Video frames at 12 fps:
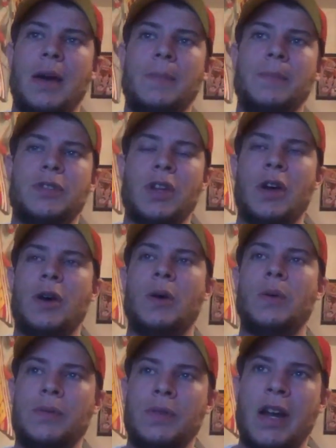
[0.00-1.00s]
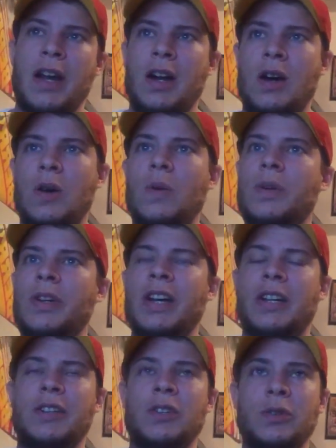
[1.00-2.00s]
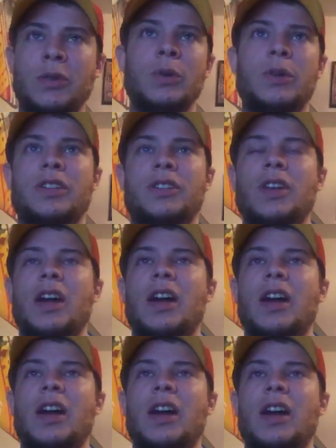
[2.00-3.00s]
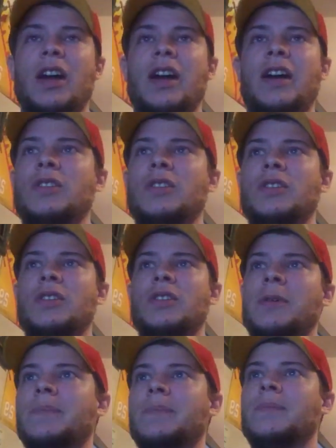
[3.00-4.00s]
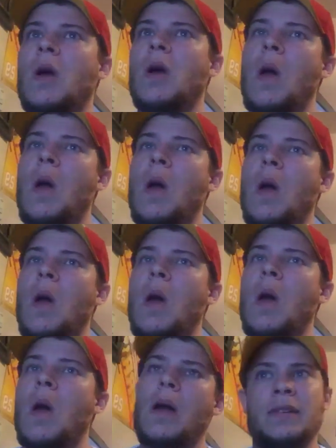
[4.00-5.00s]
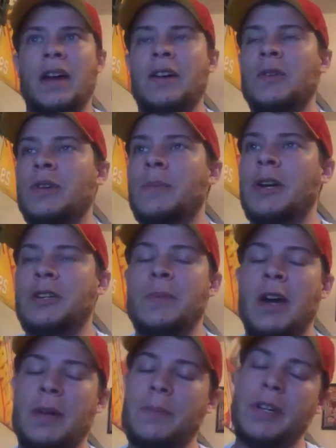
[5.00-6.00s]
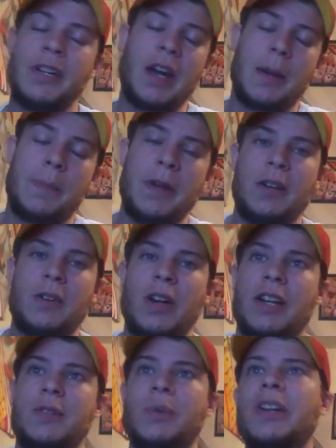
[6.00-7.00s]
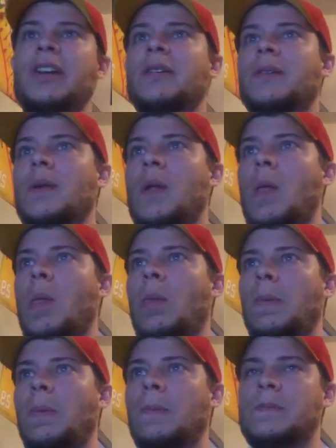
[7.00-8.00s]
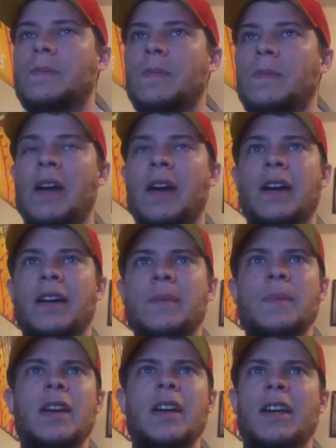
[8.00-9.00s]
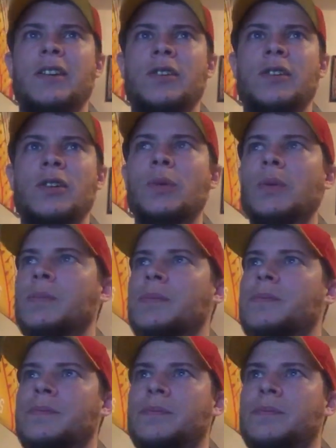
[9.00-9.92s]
So now we got this Lucas guy who's stepping up. I don't know much about him, but he got a pick last week. He may have had 2.